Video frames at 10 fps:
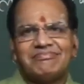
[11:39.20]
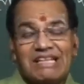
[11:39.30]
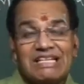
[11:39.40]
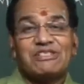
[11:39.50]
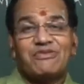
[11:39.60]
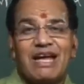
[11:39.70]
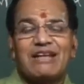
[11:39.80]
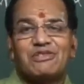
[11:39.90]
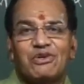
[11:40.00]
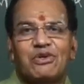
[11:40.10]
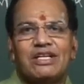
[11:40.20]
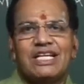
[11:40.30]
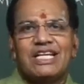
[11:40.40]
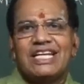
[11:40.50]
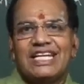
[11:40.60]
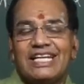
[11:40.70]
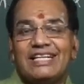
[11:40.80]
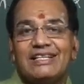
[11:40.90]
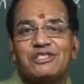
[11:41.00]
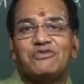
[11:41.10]
That is why I told
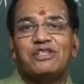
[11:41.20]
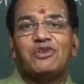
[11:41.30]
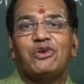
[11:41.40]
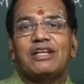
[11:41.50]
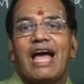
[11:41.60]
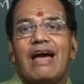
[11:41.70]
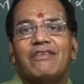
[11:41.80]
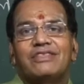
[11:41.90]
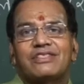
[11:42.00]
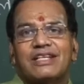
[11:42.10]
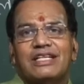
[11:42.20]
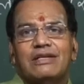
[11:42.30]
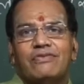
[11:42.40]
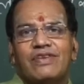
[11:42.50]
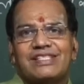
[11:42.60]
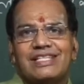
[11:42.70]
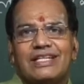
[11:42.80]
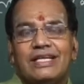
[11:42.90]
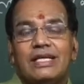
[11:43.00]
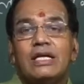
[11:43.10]
English we don't have this kind of
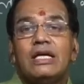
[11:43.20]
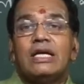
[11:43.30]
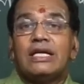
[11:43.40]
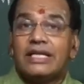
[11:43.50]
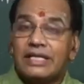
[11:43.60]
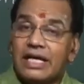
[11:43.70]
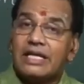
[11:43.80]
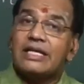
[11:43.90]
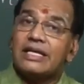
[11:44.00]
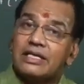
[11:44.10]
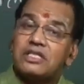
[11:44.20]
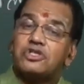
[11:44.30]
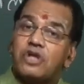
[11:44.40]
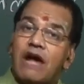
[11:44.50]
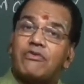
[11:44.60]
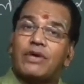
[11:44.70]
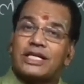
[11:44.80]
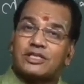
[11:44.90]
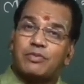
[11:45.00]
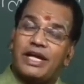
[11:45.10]
facility. Here in English you have to
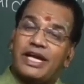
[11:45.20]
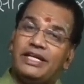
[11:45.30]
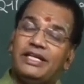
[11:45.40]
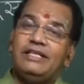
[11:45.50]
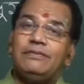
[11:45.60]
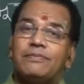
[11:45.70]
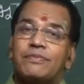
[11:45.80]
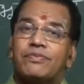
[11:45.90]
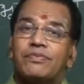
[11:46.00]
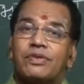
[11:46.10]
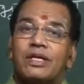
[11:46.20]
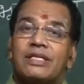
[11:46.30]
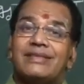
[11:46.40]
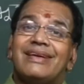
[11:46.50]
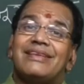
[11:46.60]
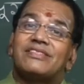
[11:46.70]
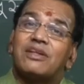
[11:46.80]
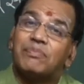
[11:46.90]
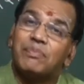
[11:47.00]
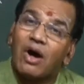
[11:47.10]
explain there is
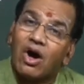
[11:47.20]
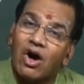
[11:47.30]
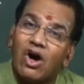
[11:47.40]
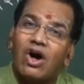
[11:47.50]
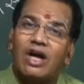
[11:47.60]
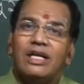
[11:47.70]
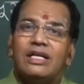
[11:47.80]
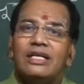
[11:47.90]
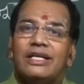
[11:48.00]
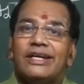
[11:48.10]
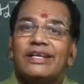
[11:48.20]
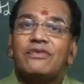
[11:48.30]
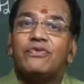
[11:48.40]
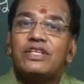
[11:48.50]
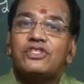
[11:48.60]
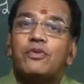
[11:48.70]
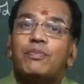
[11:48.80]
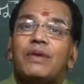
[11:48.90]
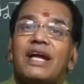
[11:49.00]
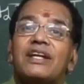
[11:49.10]
a pond in which
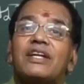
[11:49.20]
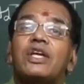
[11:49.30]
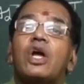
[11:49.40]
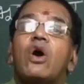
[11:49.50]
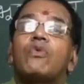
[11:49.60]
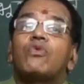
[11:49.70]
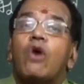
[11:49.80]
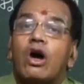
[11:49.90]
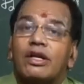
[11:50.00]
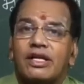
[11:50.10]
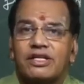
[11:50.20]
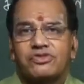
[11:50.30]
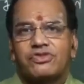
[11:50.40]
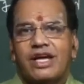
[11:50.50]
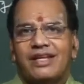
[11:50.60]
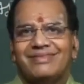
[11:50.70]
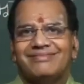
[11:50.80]
plenty of water is there.